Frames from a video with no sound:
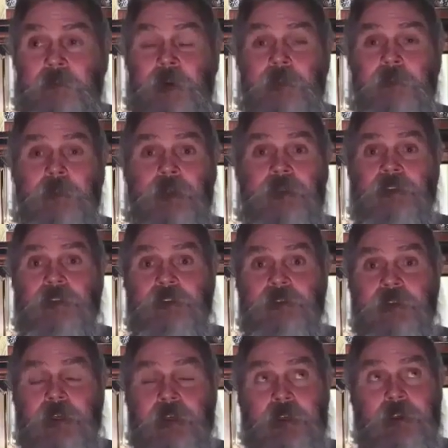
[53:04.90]
Well,
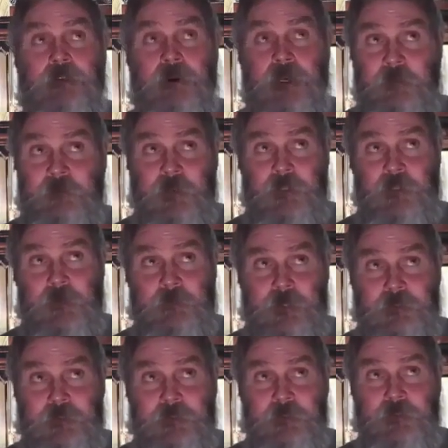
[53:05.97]
my mother's uh,
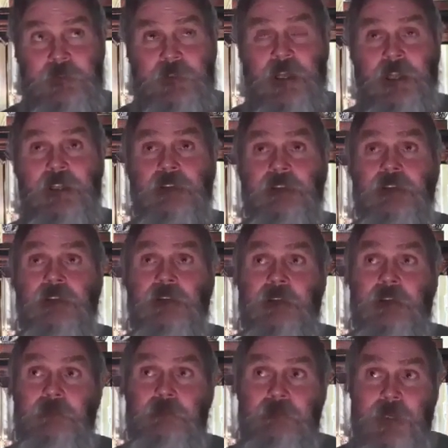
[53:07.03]
grandfather committed
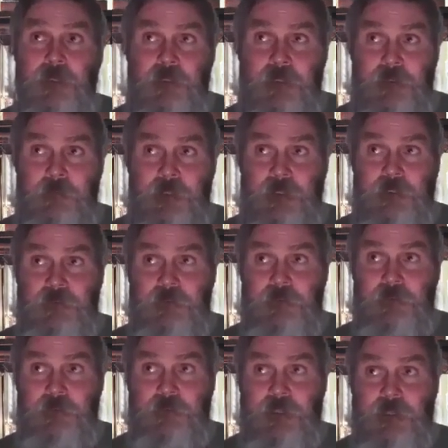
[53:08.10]
suicide. My
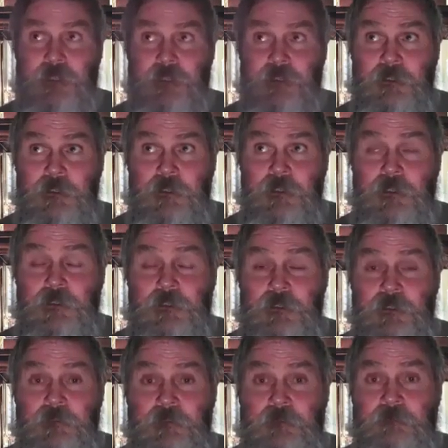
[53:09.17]
mother committed suicide
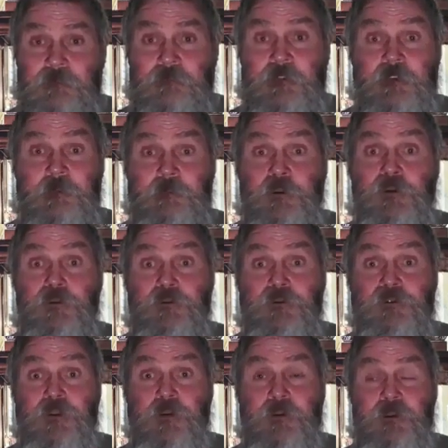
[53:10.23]

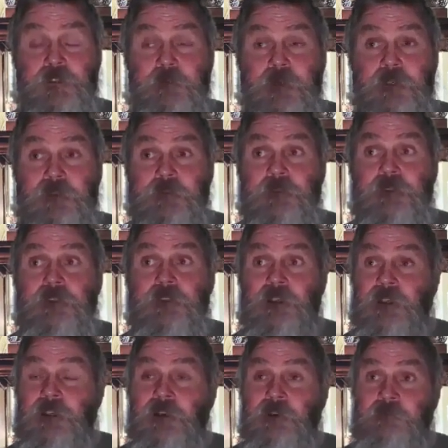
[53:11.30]
very brutal stories,
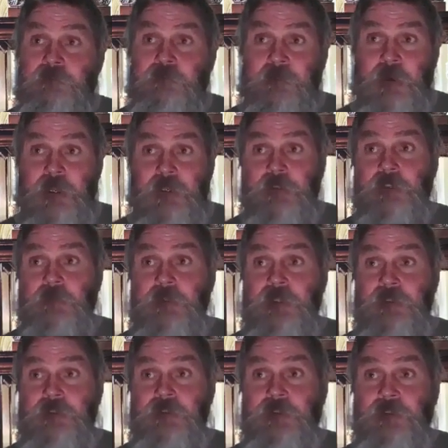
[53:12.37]
by the way. Her
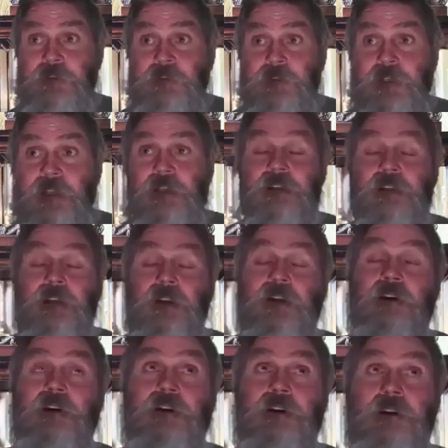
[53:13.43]
father committed
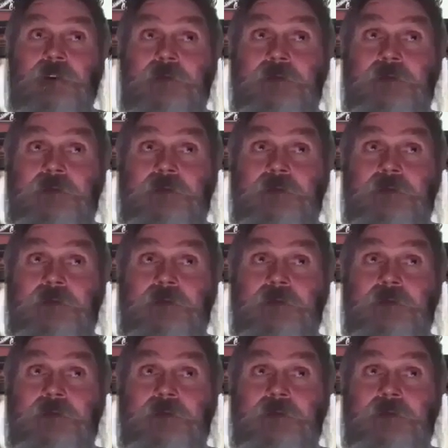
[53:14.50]
suicide.